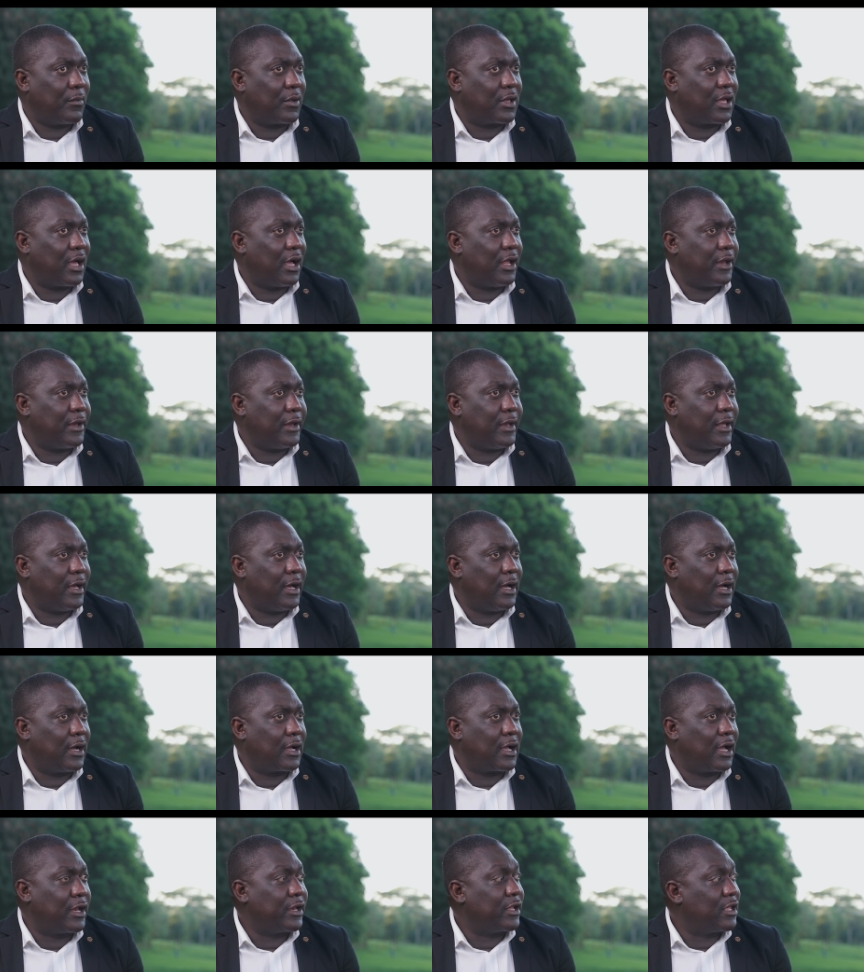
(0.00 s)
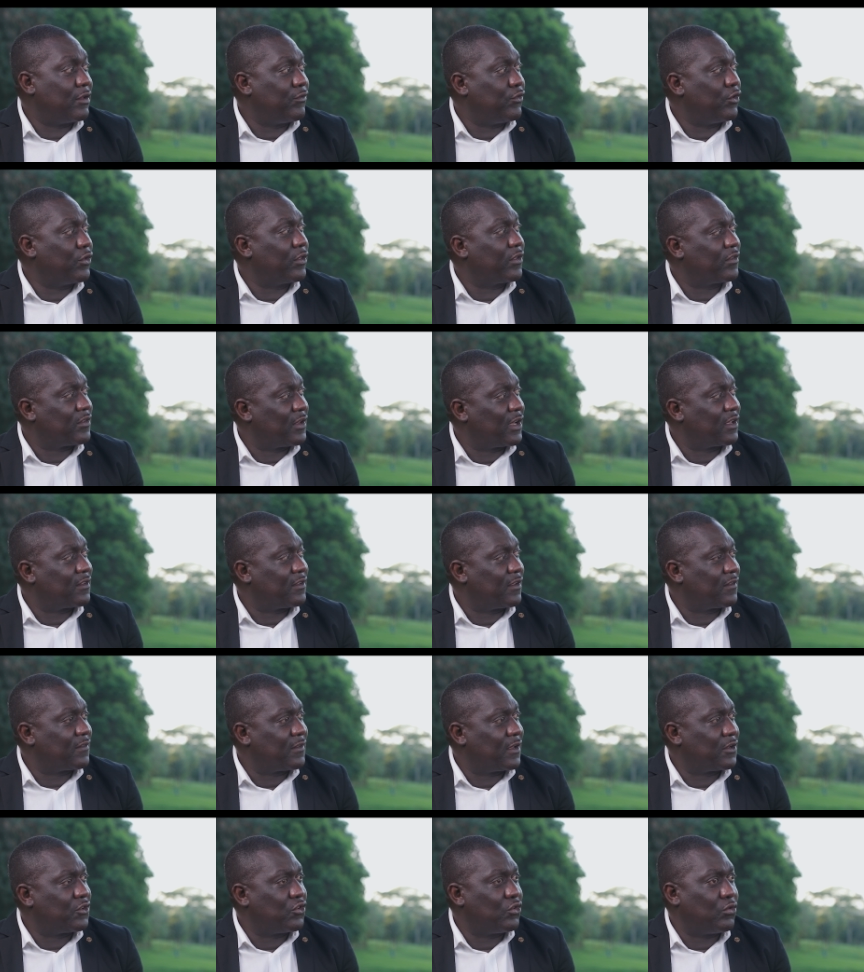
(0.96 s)
can give you the
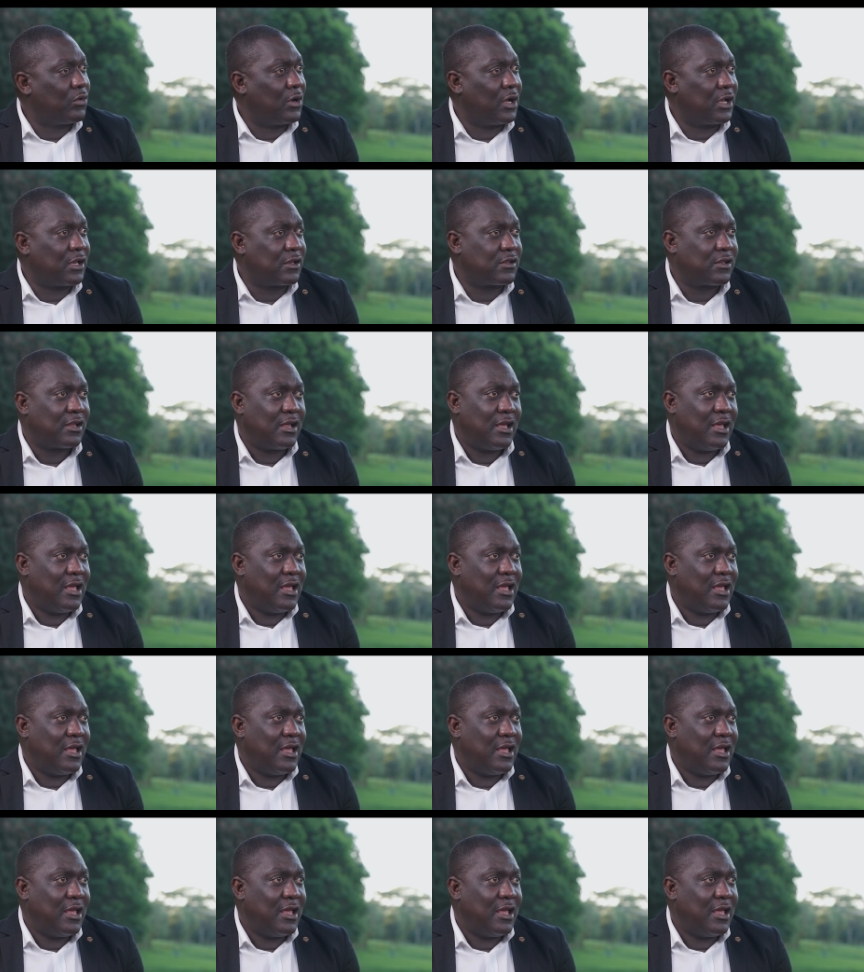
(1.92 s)
success that you want.